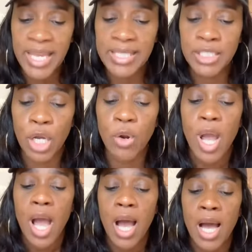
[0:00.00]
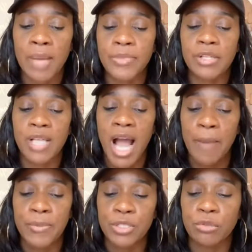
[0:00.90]
And so there's
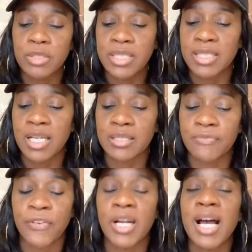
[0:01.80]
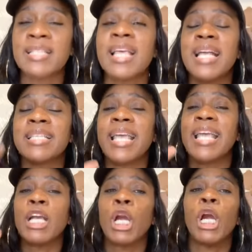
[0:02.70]
opportunities for us
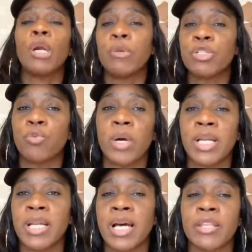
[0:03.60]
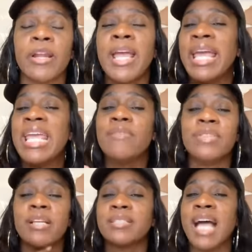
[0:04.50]
to encourage one another.
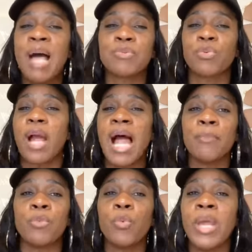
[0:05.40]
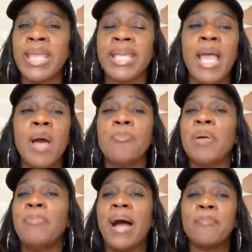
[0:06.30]
Even there's times where I'm weak,
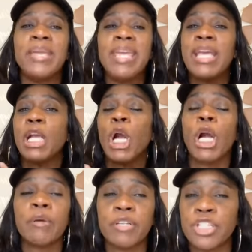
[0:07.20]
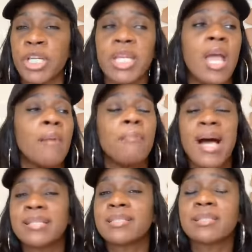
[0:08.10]
but by me encouraging
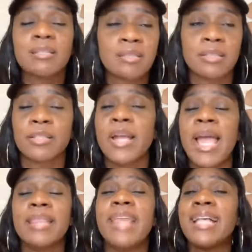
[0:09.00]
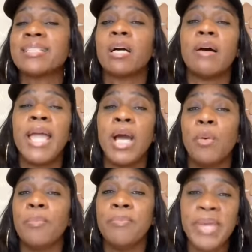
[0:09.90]
my sister, that's going to
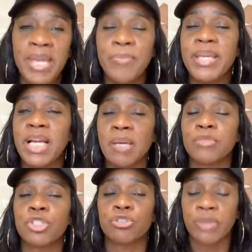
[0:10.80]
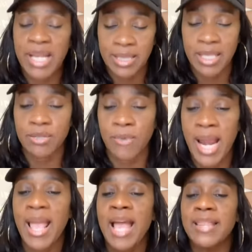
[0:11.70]
help me become strengthened,
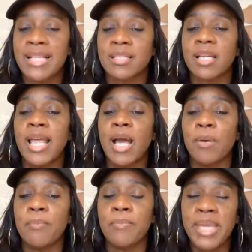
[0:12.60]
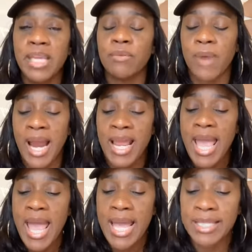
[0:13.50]
right? That's going to help me, right?
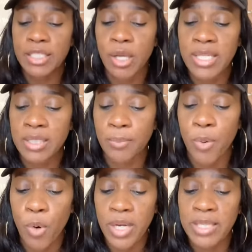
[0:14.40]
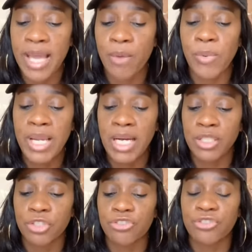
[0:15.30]
And so it's important that we
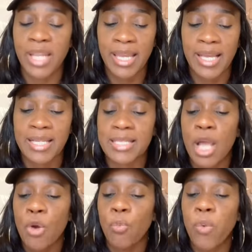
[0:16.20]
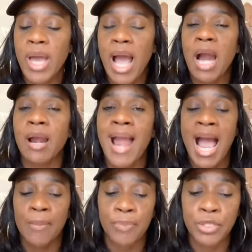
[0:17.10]
understand what our
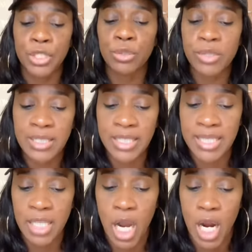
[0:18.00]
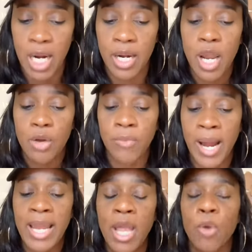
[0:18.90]
opportunities are,
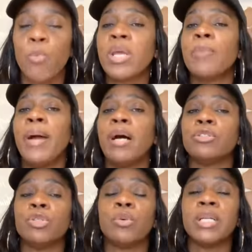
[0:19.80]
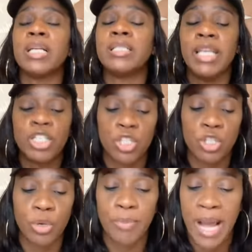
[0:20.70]
right? What about doing
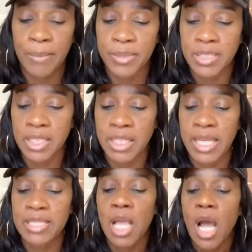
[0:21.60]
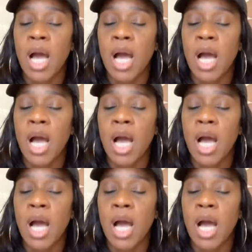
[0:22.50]
additional Bible studies?